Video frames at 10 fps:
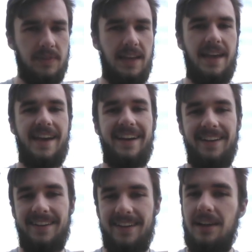Yeah.
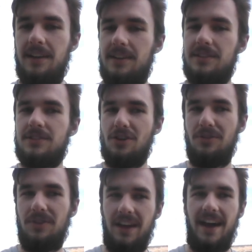
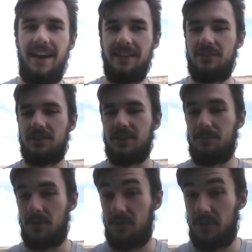So it has
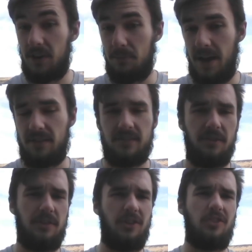some fun math stuff.
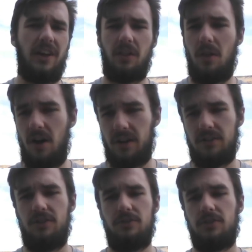There's also like log
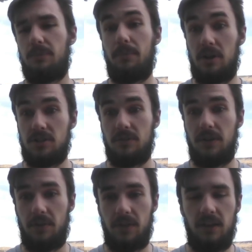2. There's a bunch of
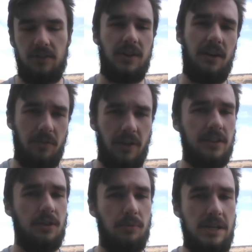different things. You'd have to look
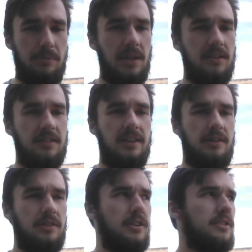at the README to see
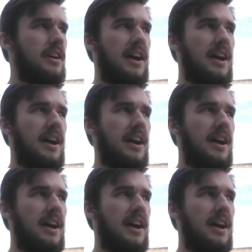all those.